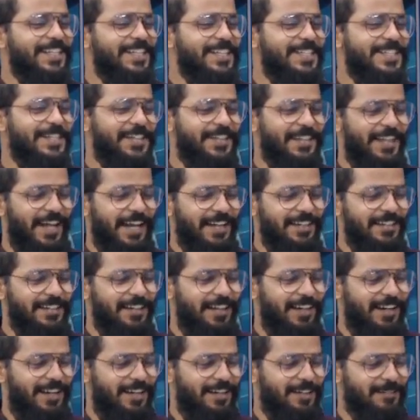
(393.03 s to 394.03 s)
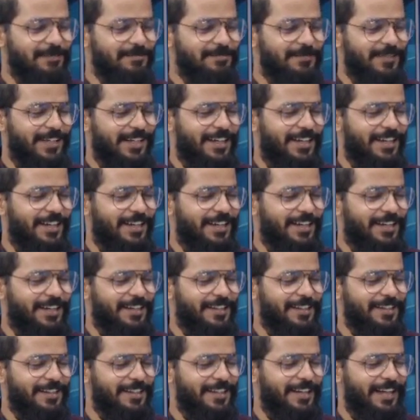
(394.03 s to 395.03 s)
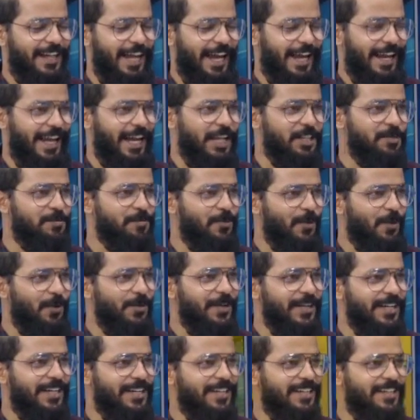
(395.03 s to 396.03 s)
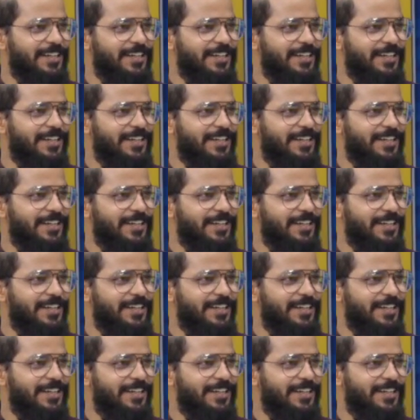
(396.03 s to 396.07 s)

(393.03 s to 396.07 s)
So then I explored.